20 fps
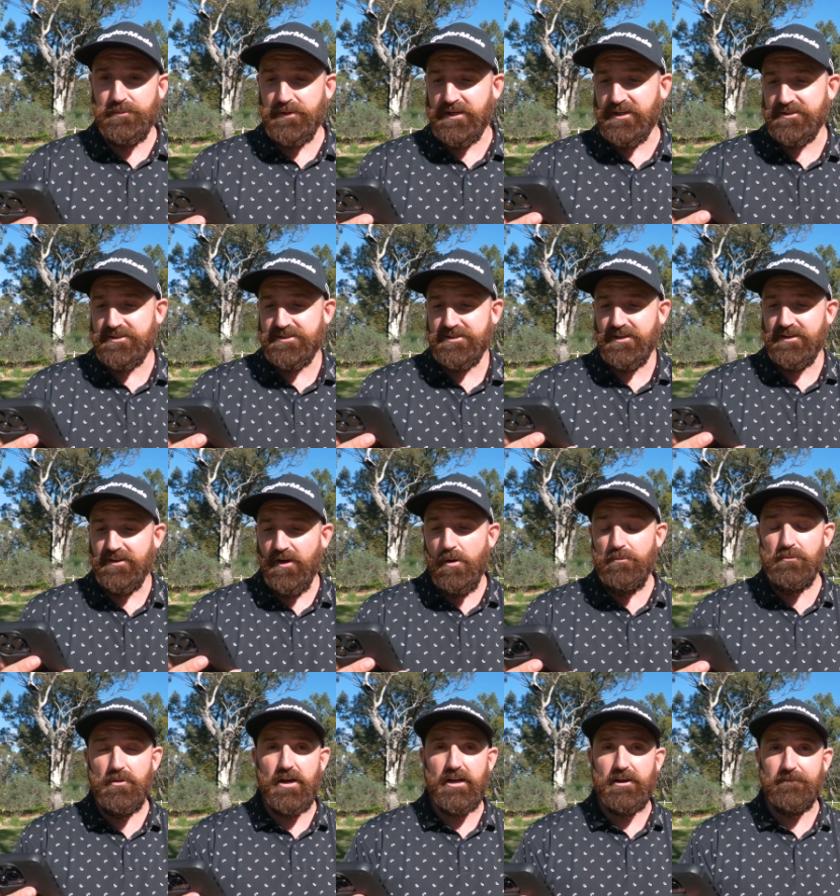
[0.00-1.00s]
because
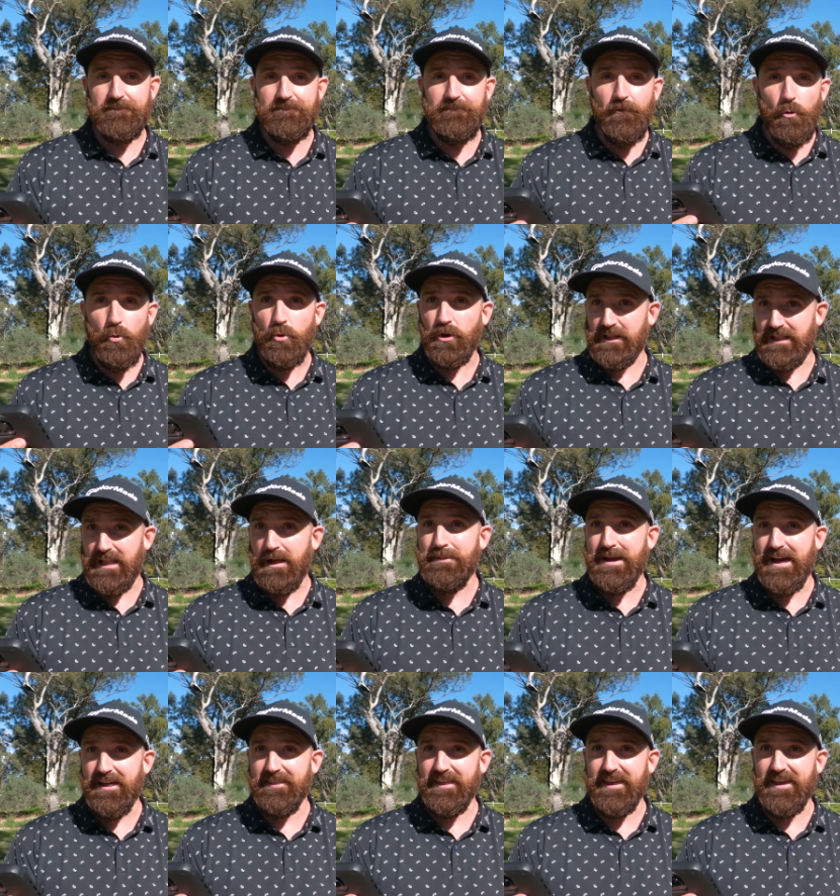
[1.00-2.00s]
I'm like a full club
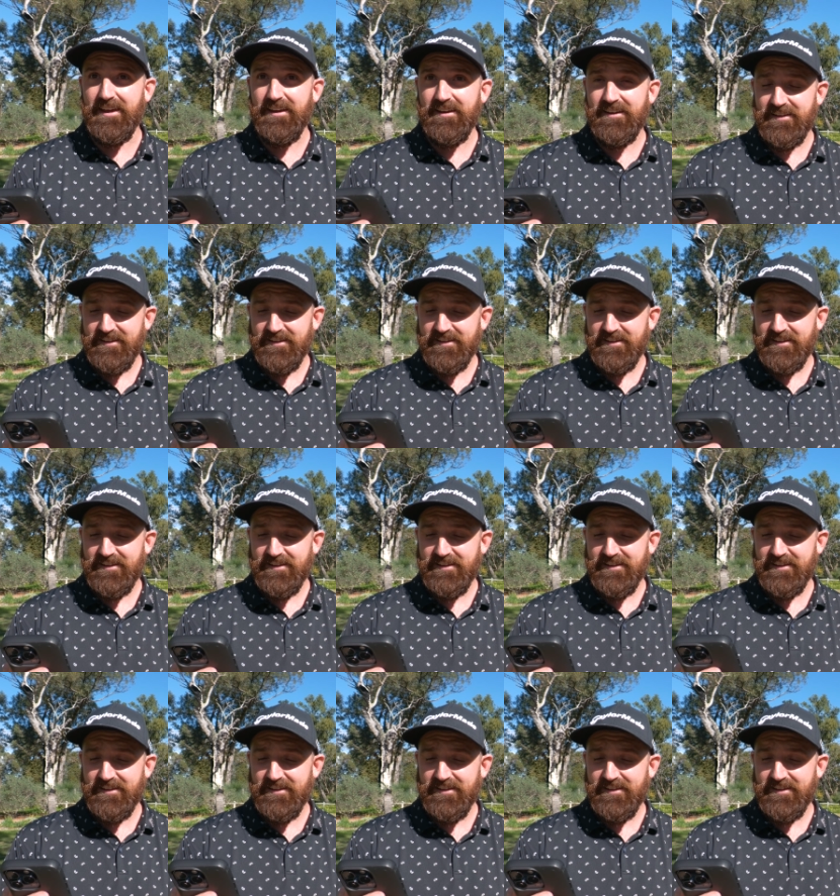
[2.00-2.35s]
out there.